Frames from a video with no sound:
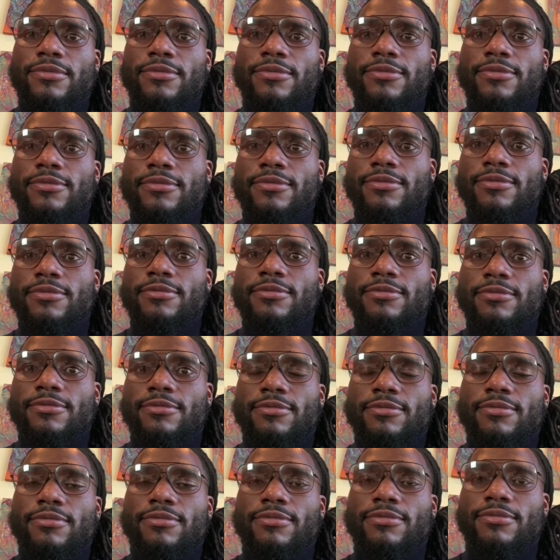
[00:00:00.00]

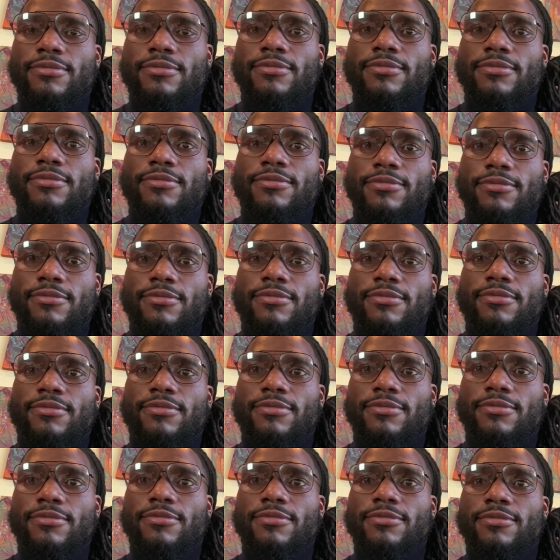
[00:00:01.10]

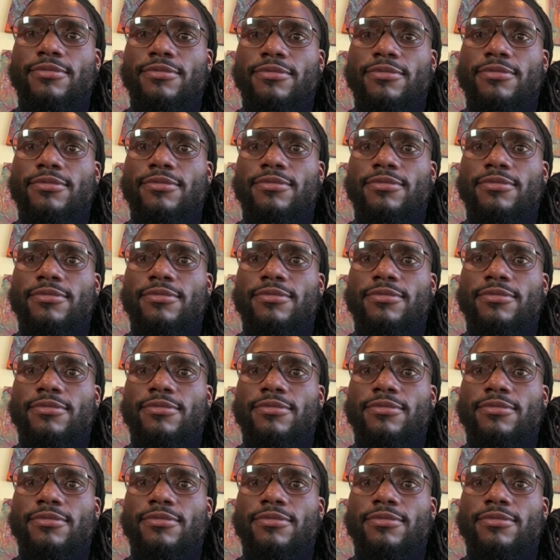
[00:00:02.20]
(not speaking)